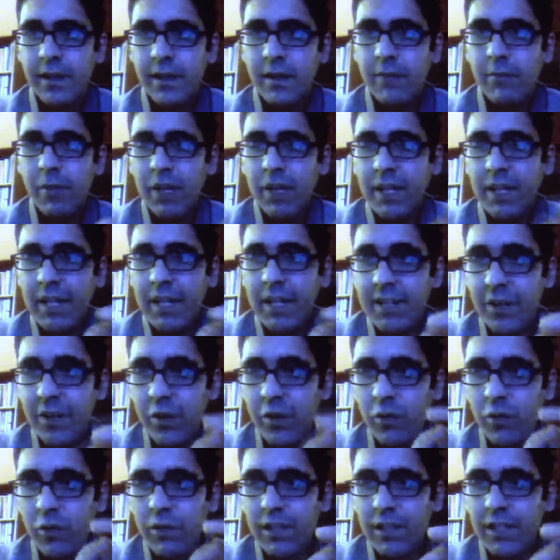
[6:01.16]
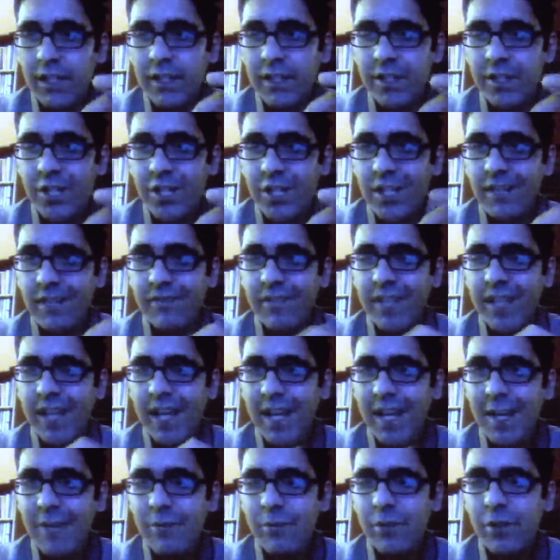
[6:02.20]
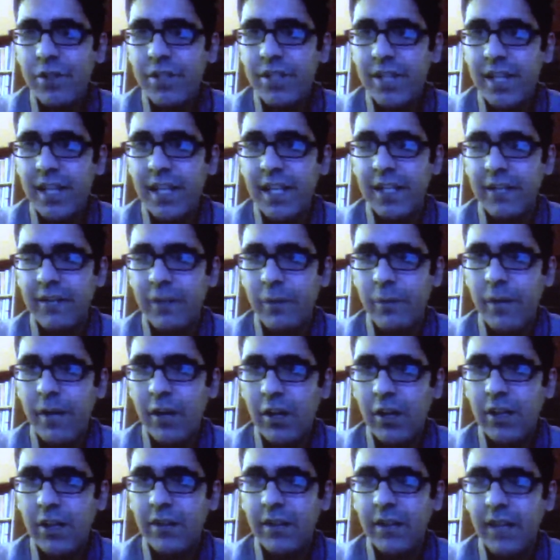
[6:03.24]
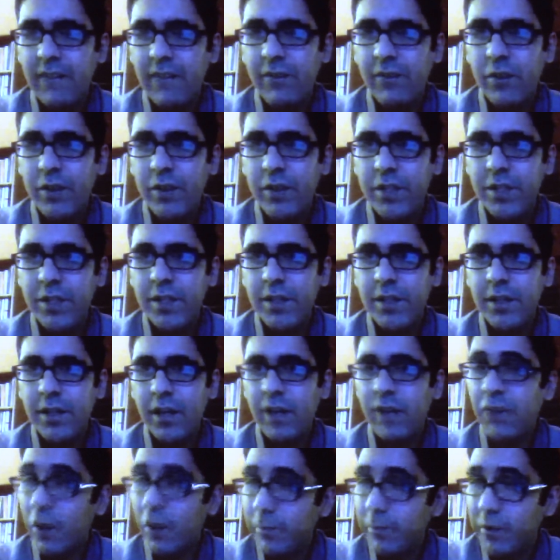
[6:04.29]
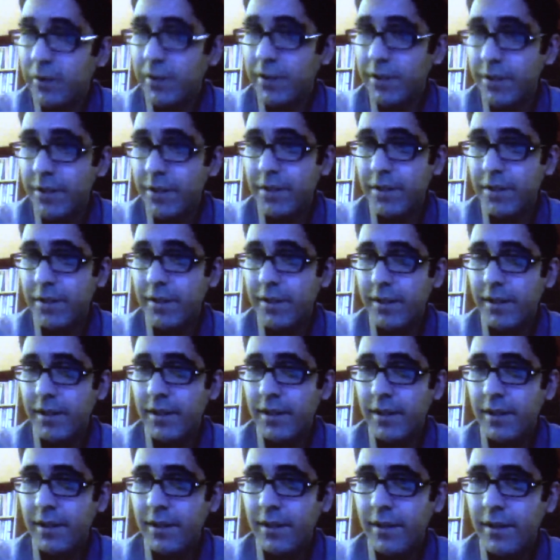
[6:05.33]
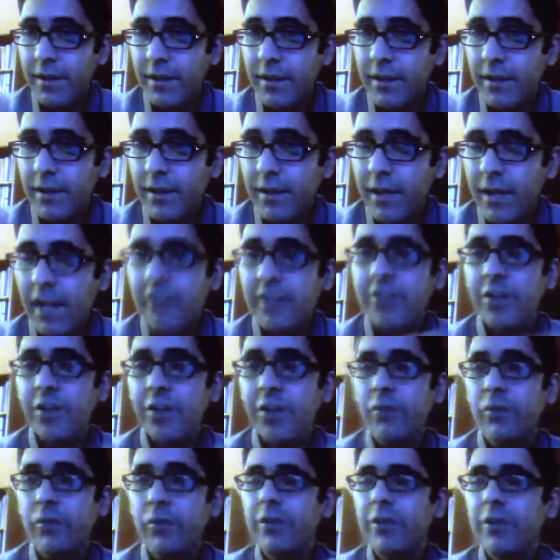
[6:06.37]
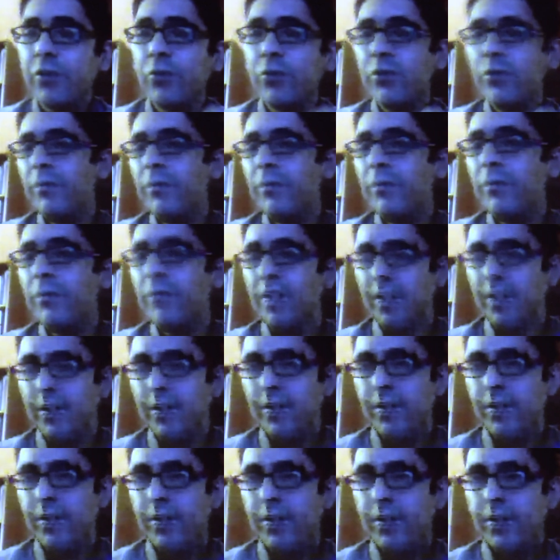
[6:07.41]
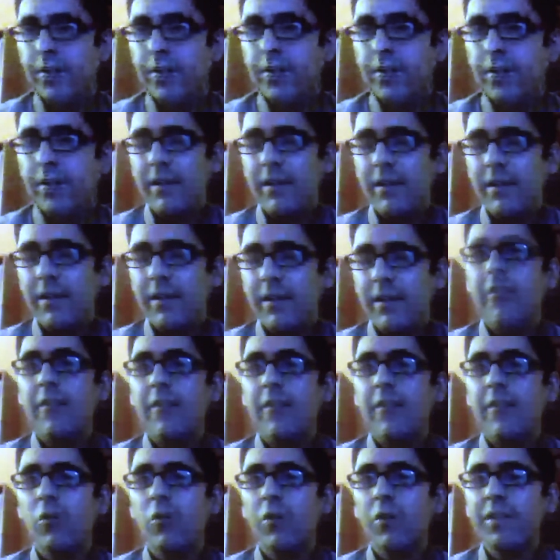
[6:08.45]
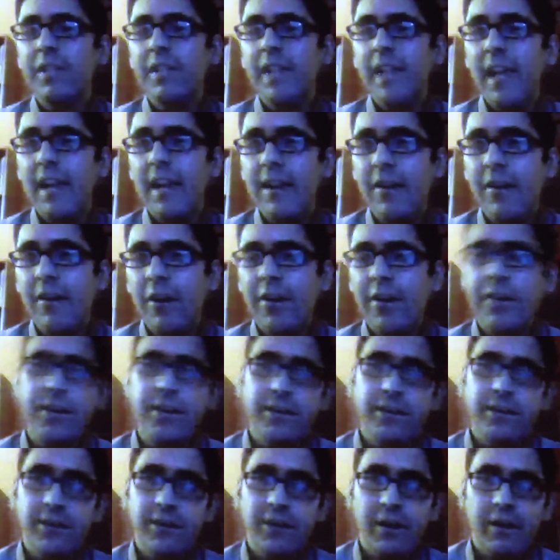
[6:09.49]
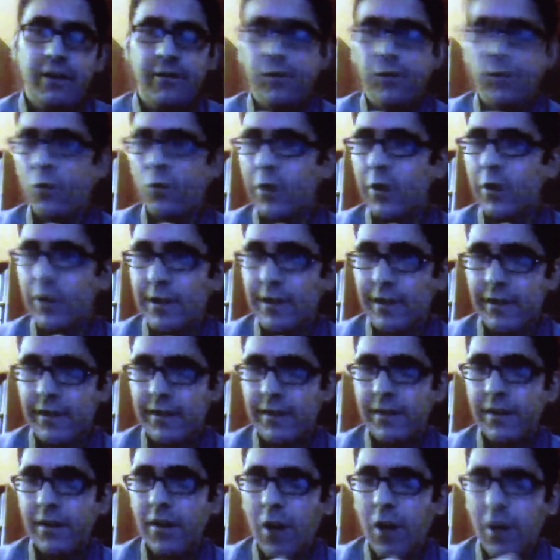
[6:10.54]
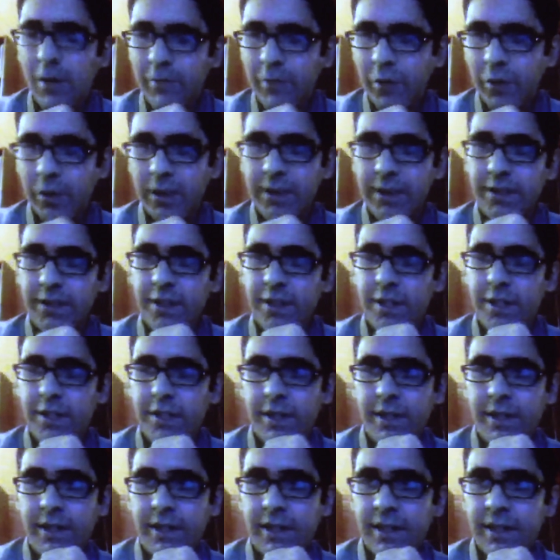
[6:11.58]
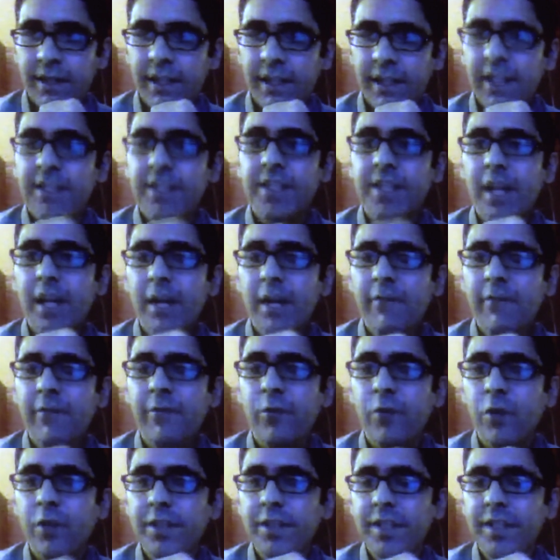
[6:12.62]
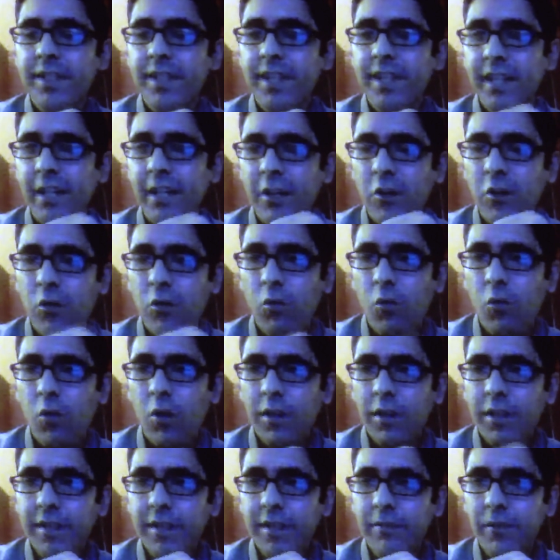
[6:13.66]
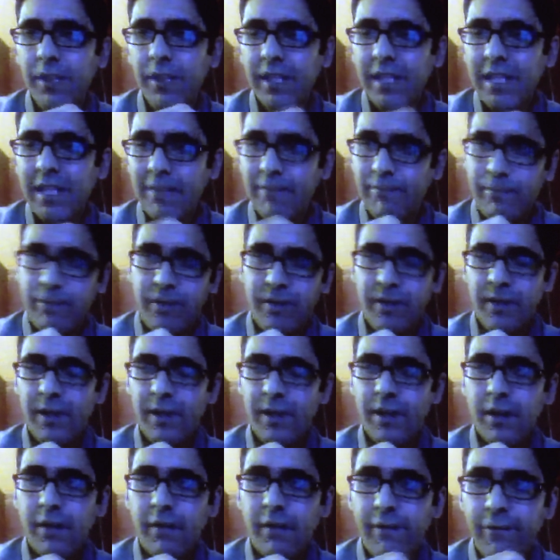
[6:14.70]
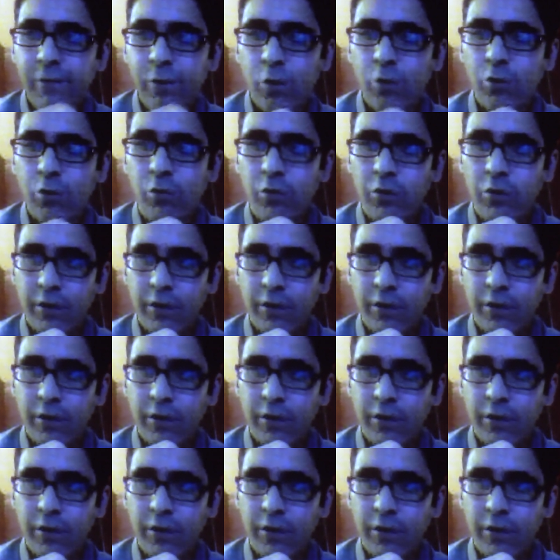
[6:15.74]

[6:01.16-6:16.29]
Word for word: but it has only achieved 10% of American levels of opulence. And so the truth may be that the world cannot afford opulence, that it's time for us to take a quantum leap forward.